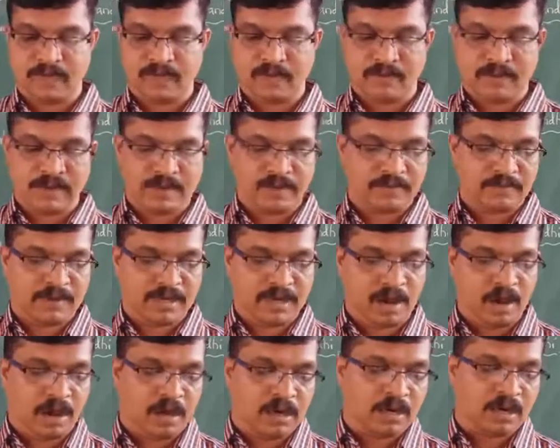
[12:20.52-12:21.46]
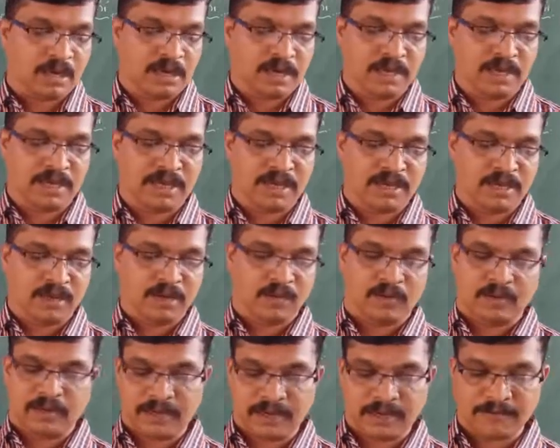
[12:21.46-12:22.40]
when we all care
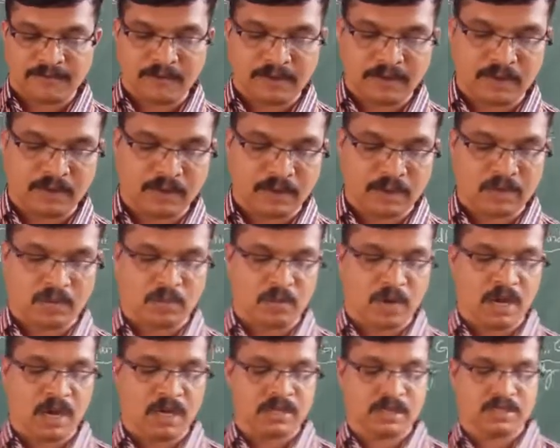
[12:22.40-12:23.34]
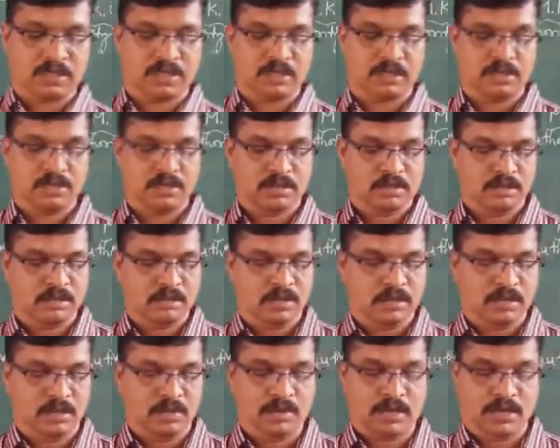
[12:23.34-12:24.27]
only for
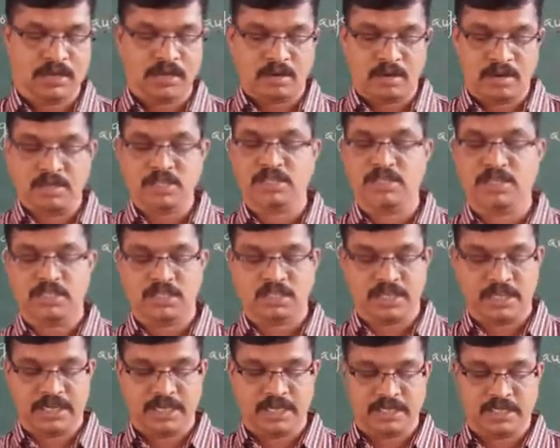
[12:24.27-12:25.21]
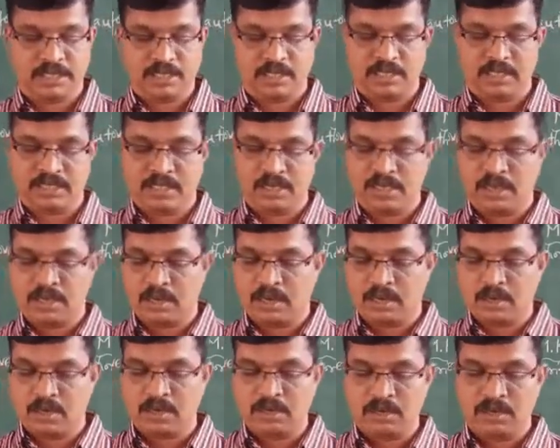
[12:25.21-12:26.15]
our conscience says, then
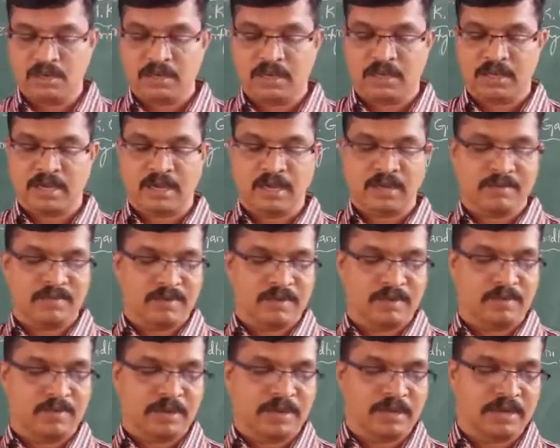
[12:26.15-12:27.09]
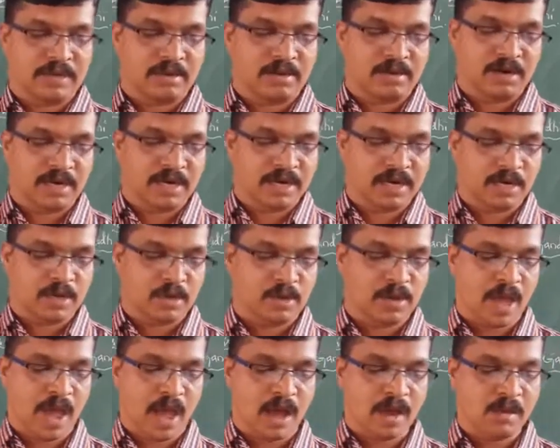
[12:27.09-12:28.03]
alone can we be regarded
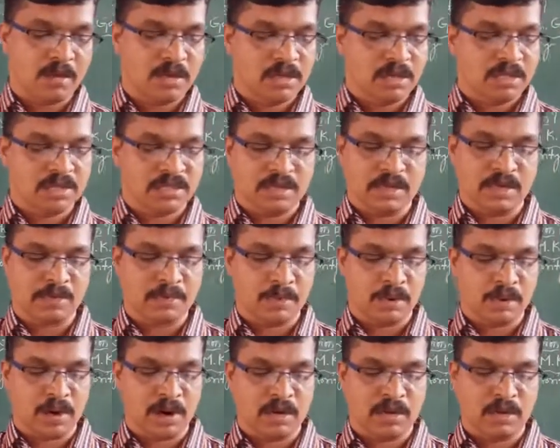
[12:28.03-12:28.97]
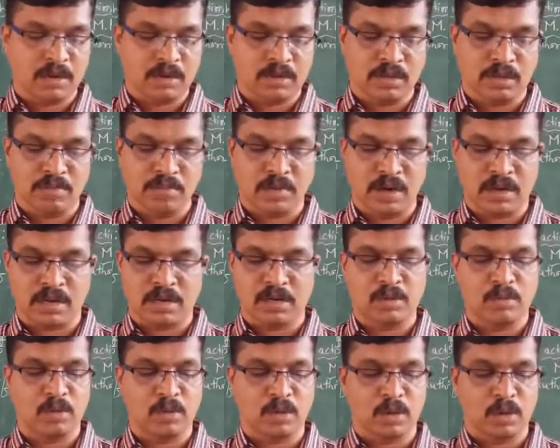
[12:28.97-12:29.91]
to have stepped onto the
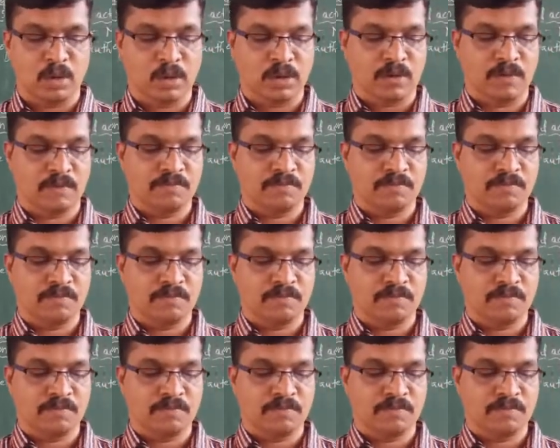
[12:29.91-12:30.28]
moral road.